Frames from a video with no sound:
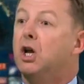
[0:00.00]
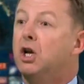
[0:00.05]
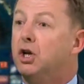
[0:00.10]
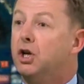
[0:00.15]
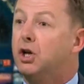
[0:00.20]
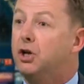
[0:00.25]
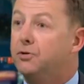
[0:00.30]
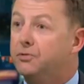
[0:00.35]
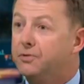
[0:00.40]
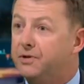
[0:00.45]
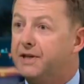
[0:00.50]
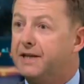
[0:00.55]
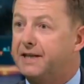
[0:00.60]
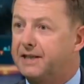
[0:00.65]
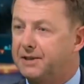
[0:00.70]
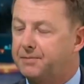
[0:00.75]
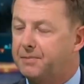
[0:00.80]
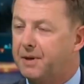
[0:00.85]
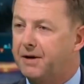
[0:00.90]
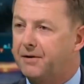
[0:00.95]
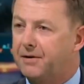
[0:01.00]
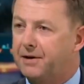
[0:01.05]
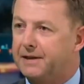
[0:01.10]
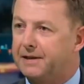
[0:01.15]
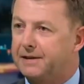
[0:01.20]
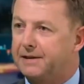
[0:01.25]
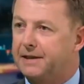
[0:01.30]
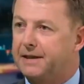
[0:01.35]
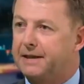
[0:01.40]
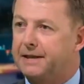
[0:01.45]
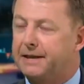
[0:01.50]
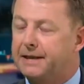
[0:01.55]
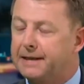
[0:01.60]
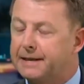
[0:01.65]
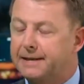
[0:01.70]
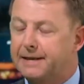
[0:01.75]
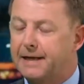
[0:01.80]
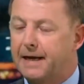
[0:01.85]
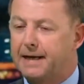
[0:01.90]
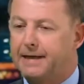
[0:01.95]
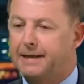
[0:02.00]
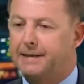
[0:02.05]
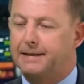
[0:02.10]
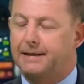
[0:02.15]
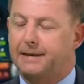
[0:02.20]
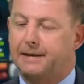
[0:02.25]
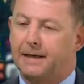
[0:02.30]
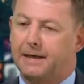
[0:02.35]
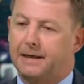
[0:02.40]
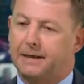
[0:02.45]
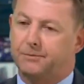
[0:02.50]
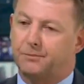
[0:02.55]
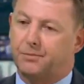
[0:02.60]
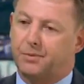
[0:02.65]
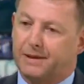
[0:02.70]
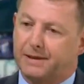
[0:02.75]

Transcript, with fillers: lose experience. And in this case, in